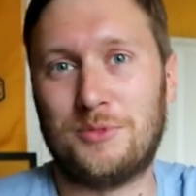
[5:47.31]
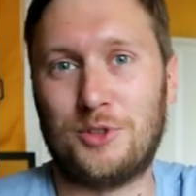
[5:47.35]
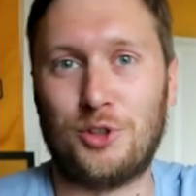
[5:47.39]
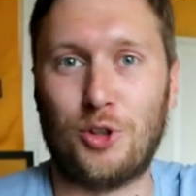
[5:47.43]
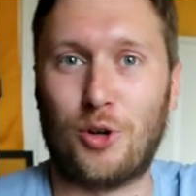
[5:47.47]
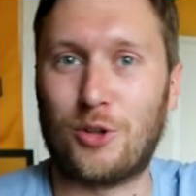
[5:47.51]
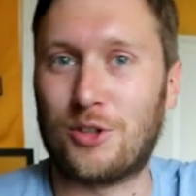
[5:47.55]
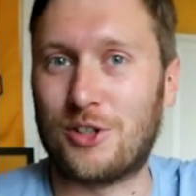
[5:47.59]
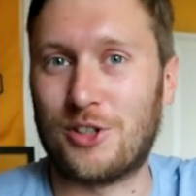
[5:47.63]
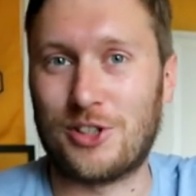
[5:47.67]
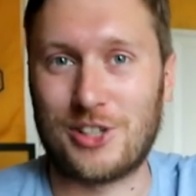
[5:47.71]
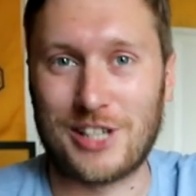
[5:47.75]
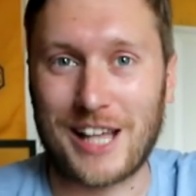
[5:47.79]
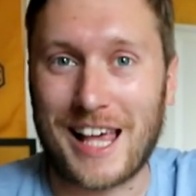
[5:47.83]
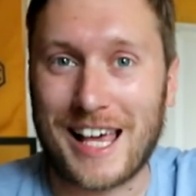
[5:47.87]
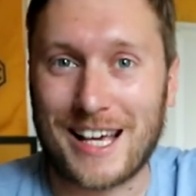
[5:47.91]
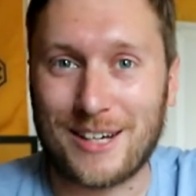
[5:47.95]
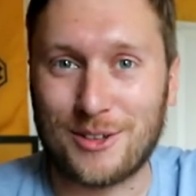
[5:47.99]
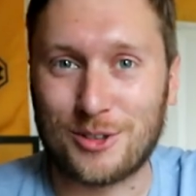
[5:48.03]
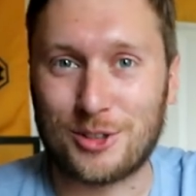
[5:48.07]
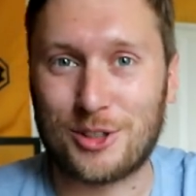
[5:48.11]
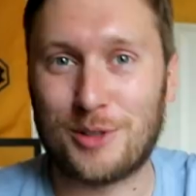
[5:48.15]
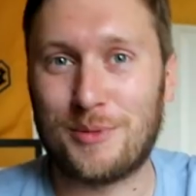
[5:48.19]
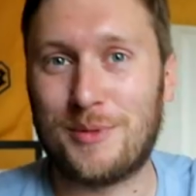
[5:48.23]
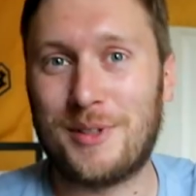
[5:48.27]
Jota's
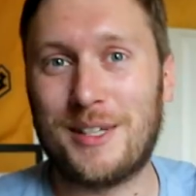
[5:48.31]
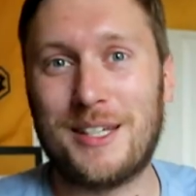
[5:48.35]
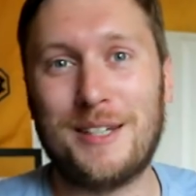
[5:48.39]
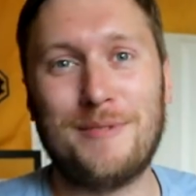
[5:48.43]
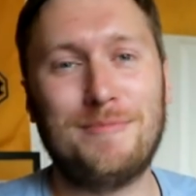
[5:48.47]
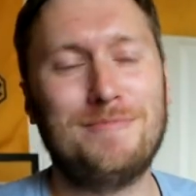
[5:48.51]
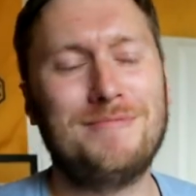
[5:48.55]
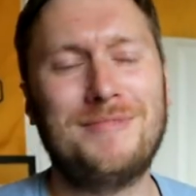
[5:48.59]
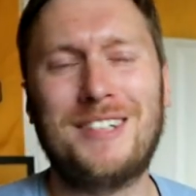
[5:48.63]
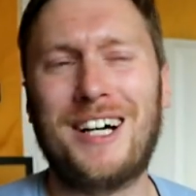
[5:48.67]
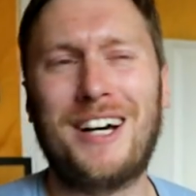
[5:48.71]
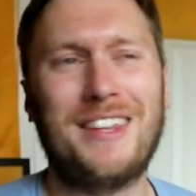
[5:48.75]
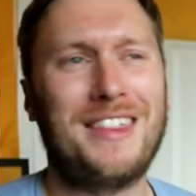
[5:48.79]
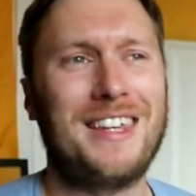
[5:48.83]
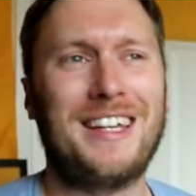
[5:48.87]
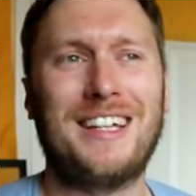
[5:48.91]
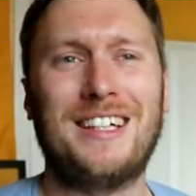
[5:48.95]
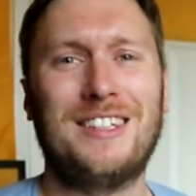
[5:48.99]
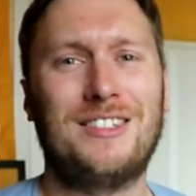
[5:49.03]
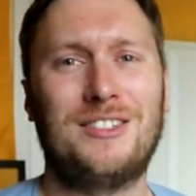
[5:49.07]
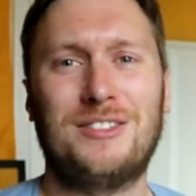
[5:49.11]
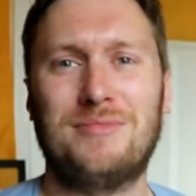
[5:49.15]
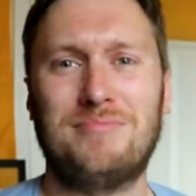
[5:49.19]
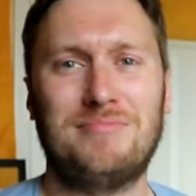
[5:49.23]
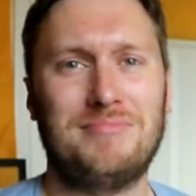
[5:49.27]
leg or something. I
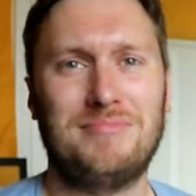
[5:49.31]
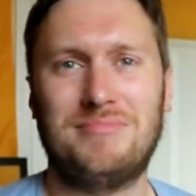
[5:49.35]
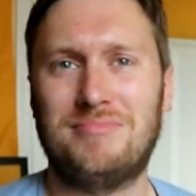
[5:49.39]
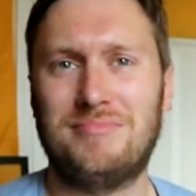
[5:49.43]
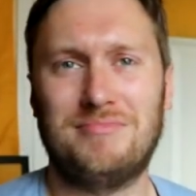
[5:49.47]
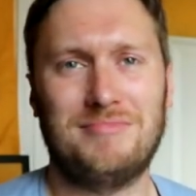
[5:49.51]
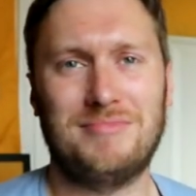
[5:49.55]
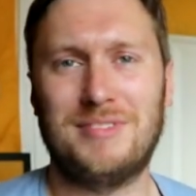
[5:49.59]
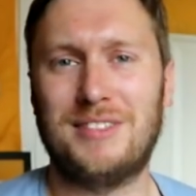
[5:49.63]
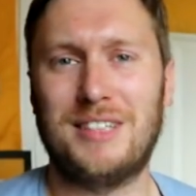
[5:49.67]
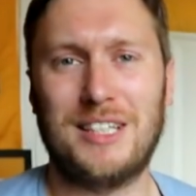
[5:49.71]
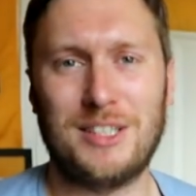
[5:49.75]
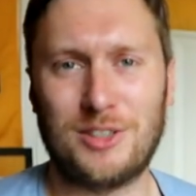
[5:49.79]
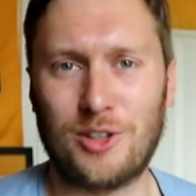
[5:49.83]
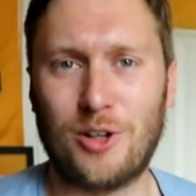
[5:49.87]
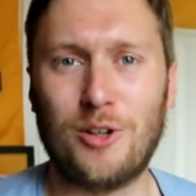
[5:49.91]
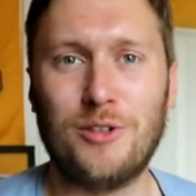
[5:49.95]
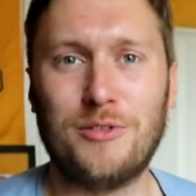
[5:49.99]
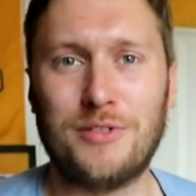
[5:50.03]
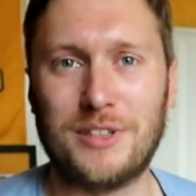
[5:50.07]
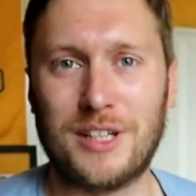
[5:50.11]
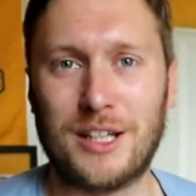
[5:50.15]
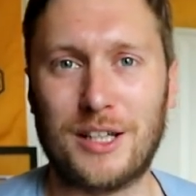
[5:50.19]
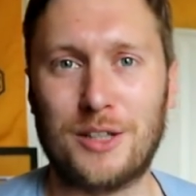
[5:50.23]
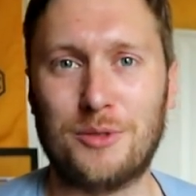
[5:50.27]
think it's it's
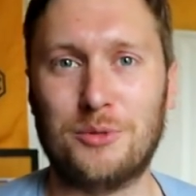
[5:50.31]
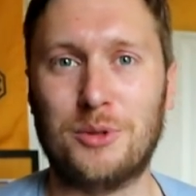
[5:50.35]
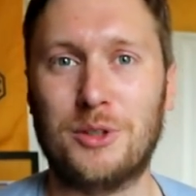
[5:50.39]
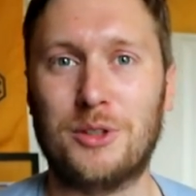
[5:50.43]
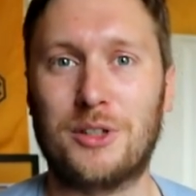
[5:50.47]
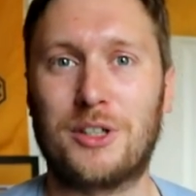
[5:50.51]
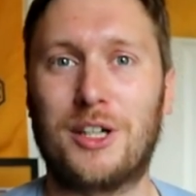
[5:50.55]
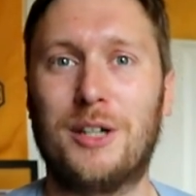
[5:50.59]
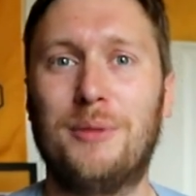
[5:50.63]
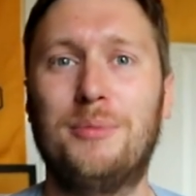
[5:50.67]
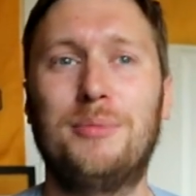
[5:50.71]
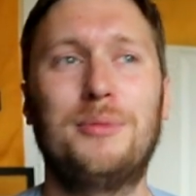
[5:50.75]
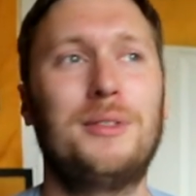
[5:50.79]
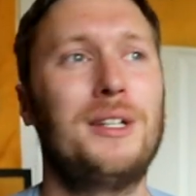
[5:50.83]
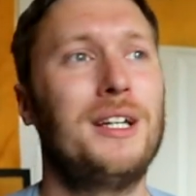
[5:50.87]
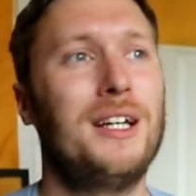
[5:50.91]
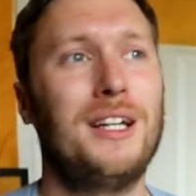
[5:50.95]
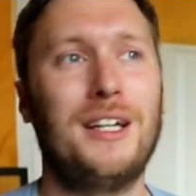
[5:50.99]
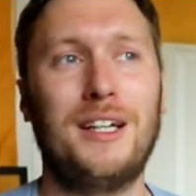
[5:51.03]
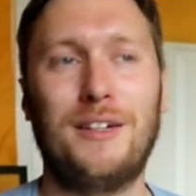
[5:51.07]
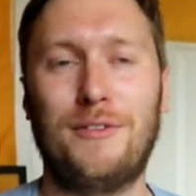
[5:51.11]
over now the World Cup.